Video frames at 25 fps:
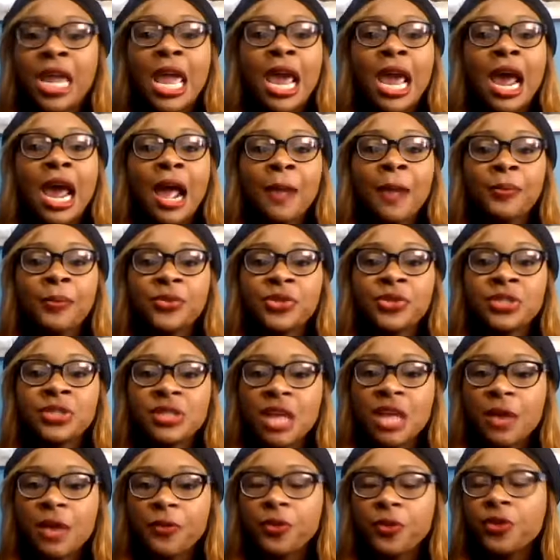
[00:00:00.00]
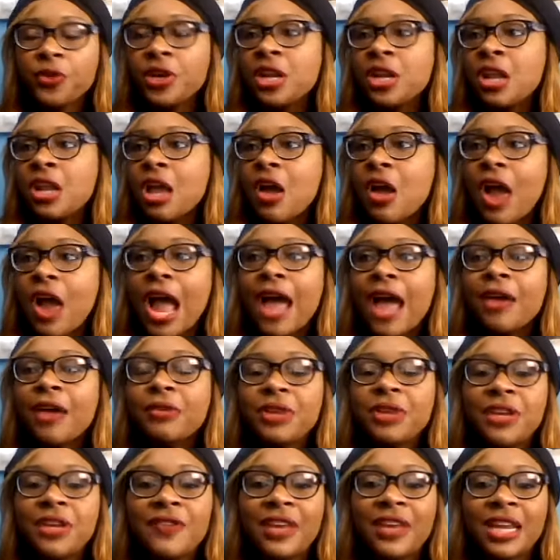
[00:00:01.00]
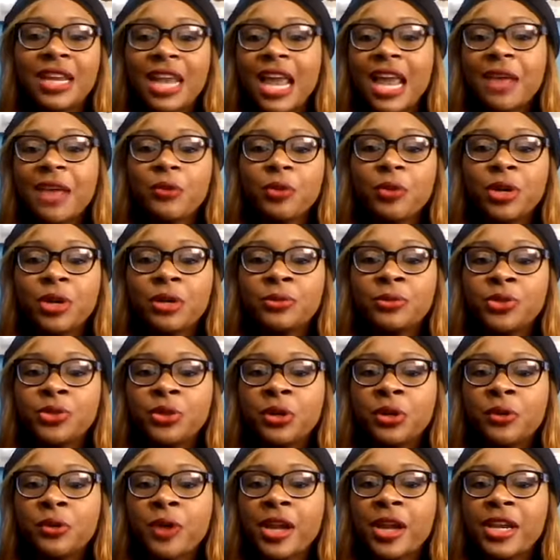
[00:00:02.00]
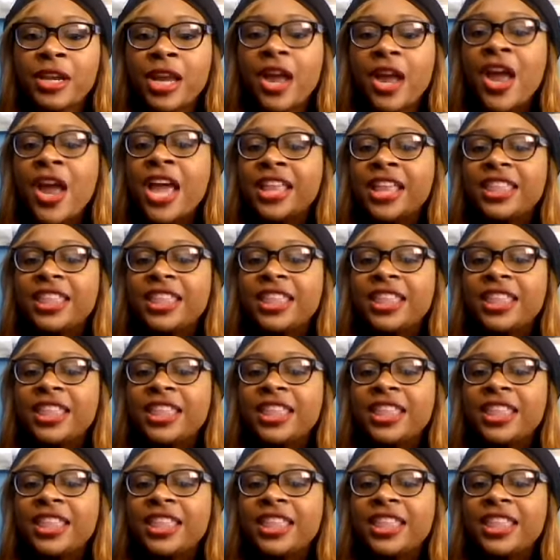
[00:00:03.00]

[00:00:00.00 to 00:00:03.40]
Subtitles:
I'm suffering long. I don't even like what I'm doing right now.